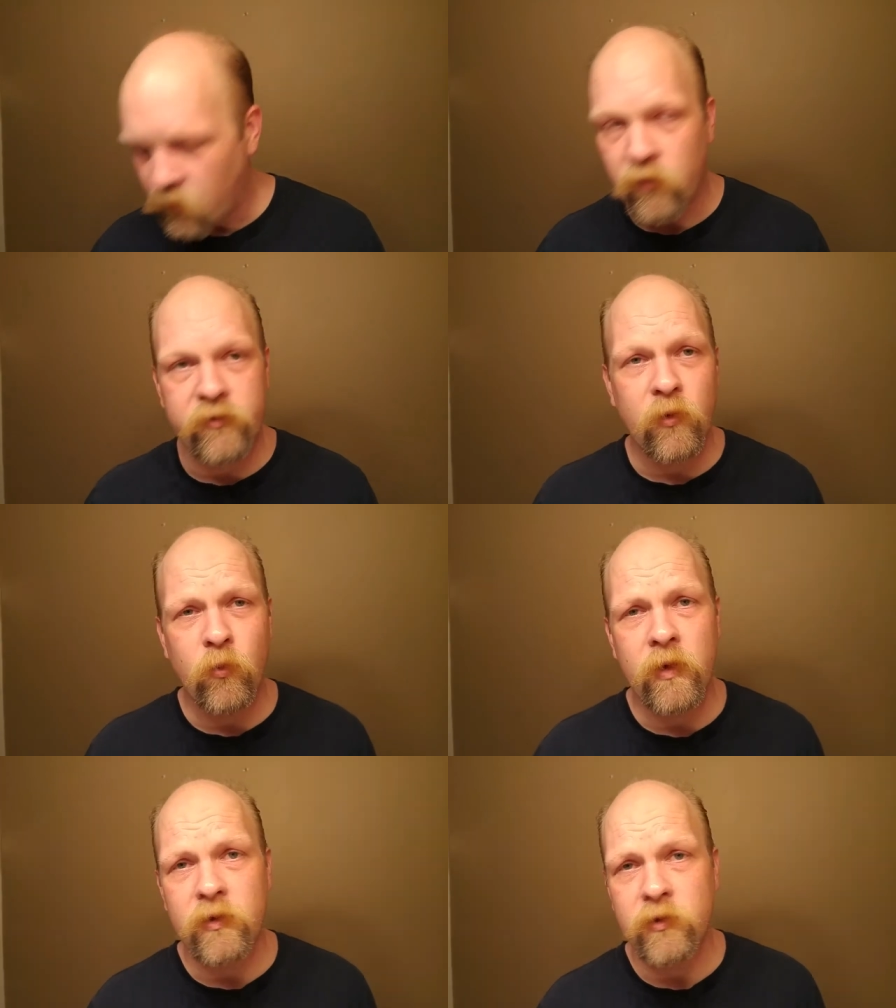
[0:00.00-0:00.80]
all
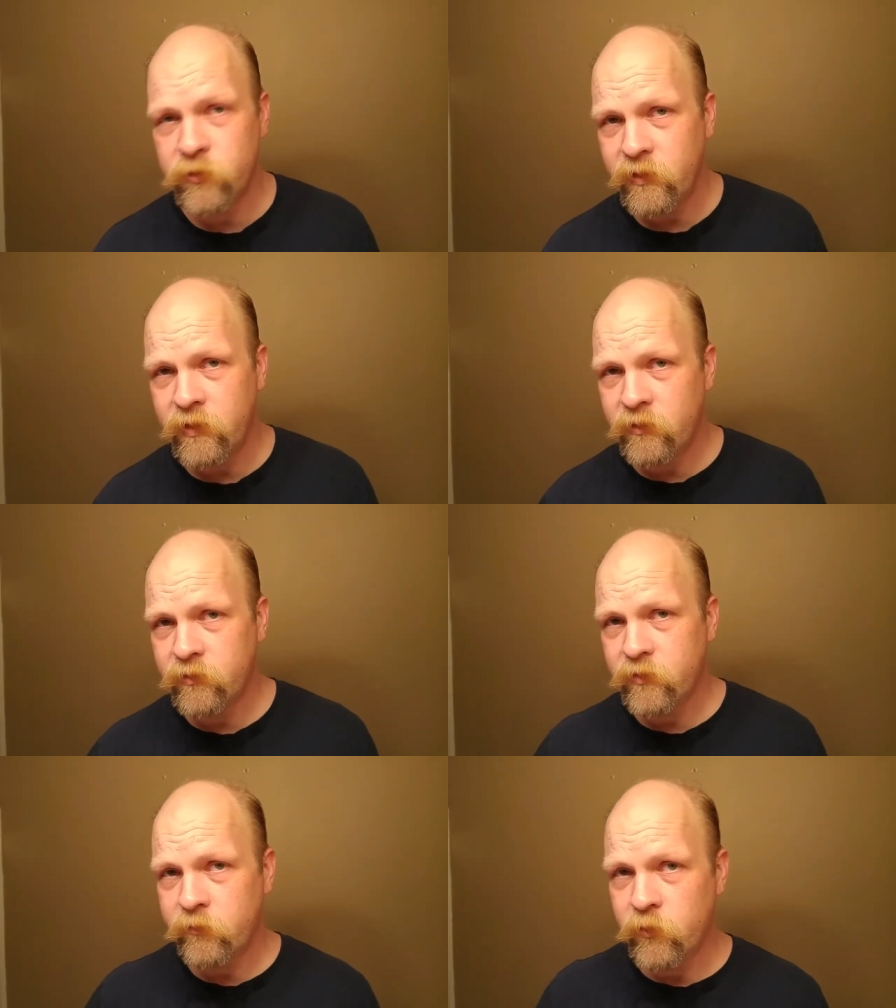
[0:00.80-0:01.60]
so well, try it out
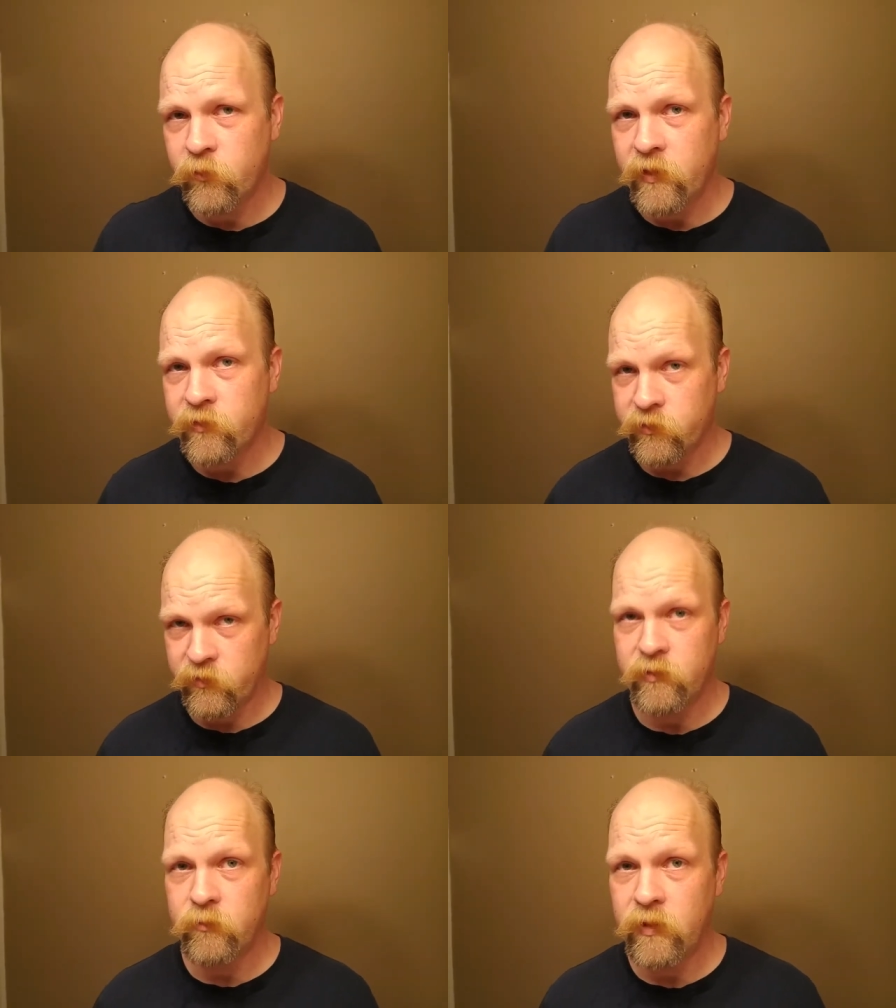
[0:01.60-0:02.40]
in several razors.
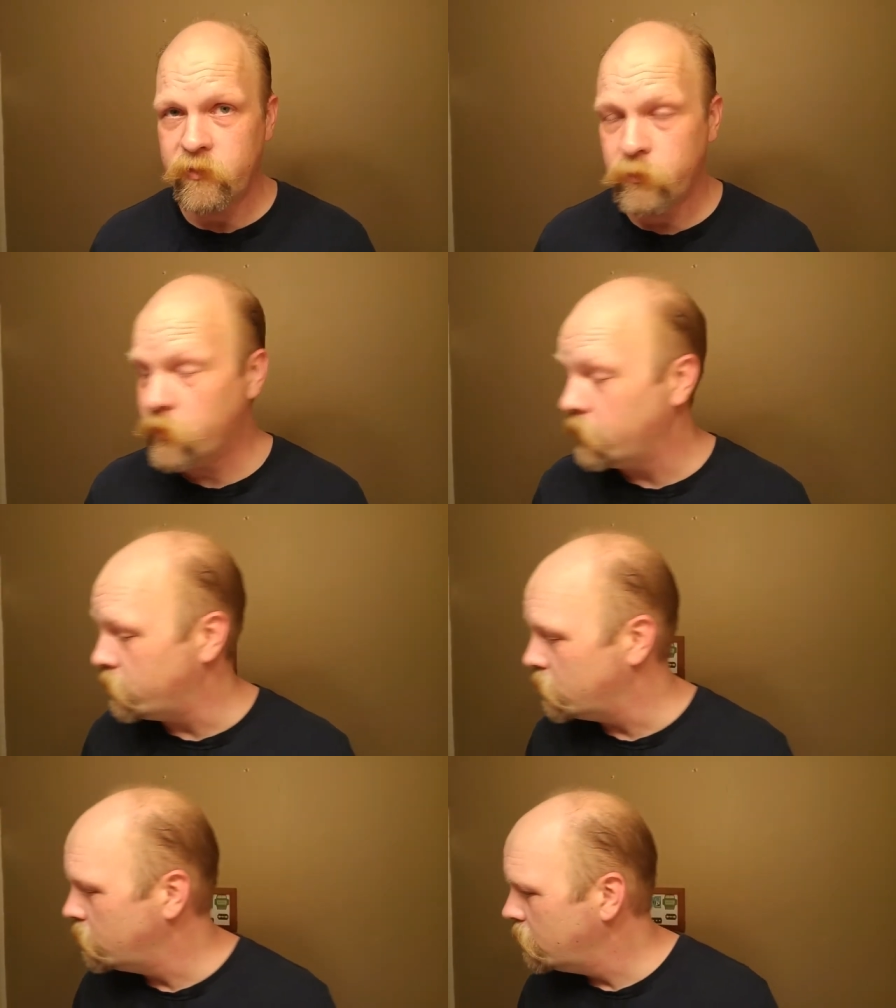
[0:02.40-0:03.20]
It might
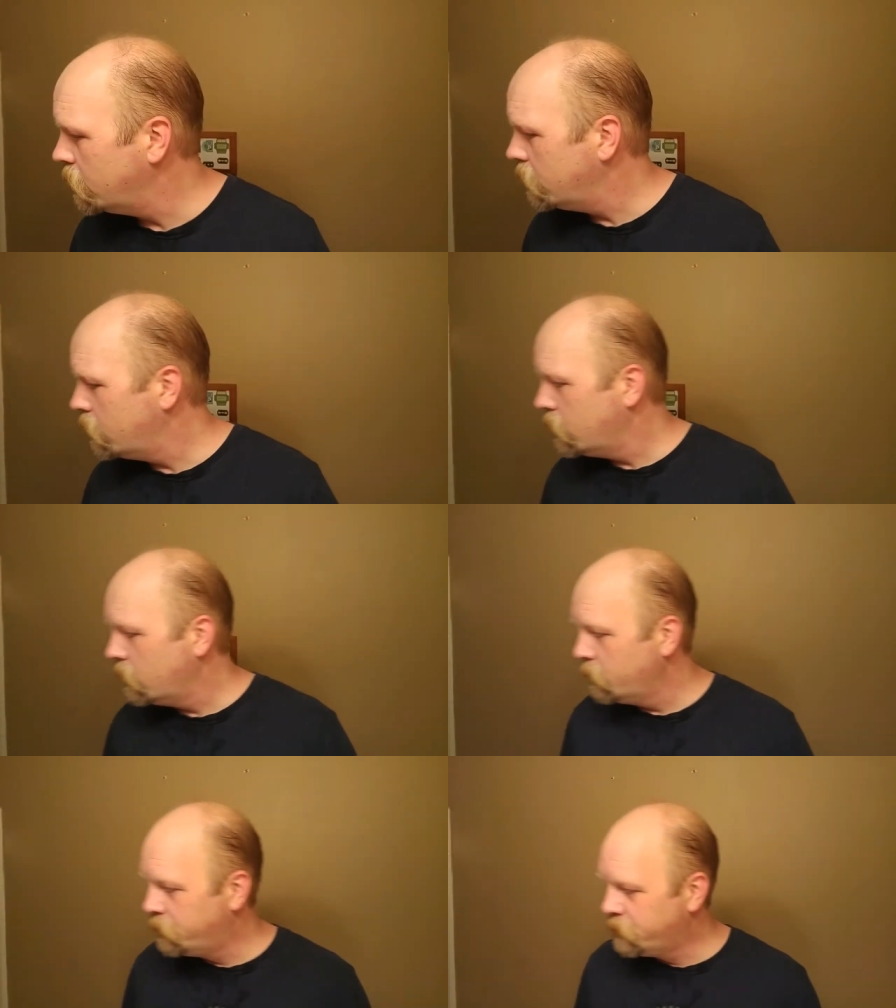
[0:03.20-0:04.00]
surprise
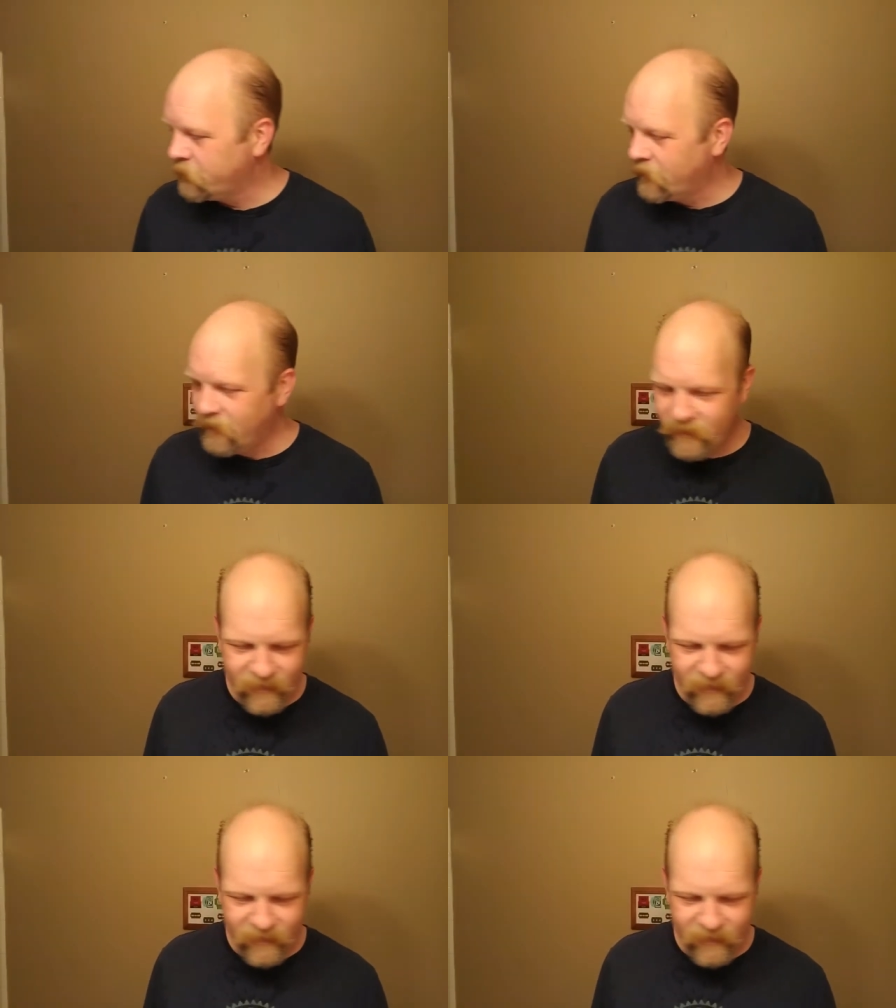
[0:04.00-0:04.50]
you.